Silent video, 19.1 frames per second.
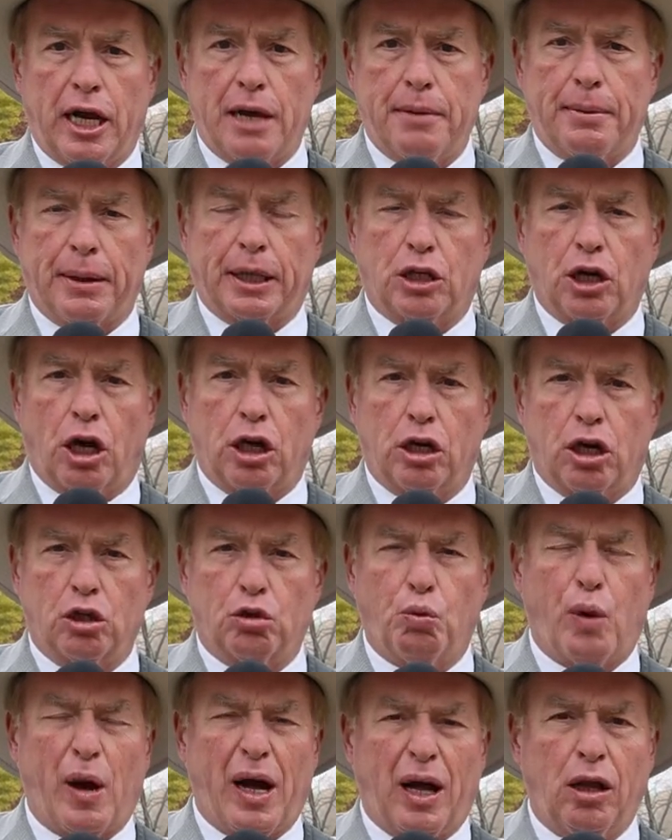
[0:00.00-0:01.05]
A.
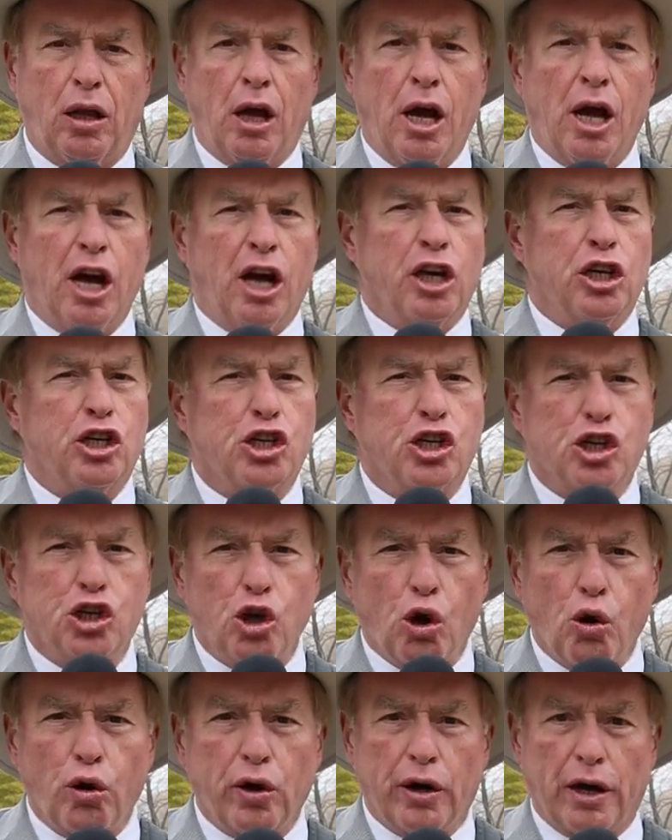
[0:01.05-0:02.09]
Macdonald. Well,
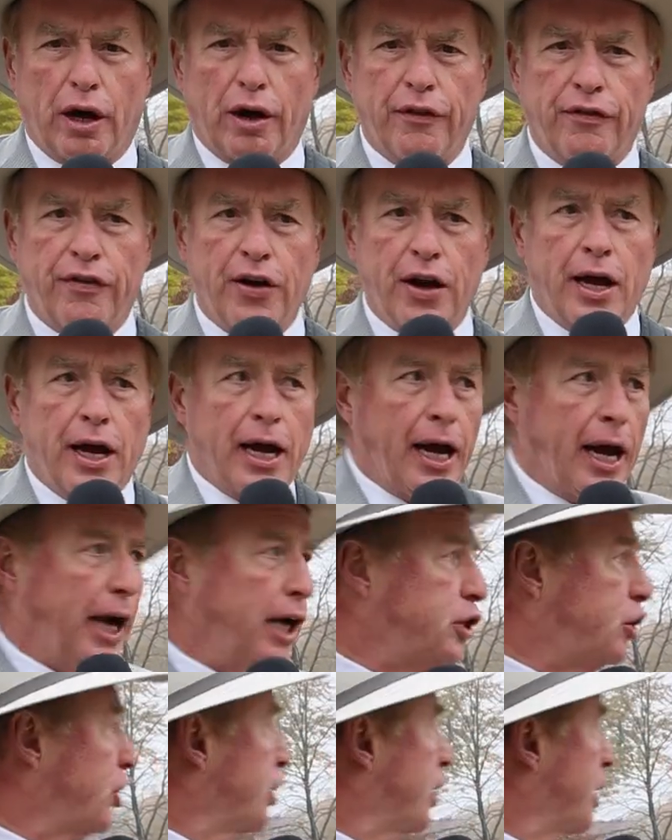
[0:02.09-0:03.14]
sort of. As you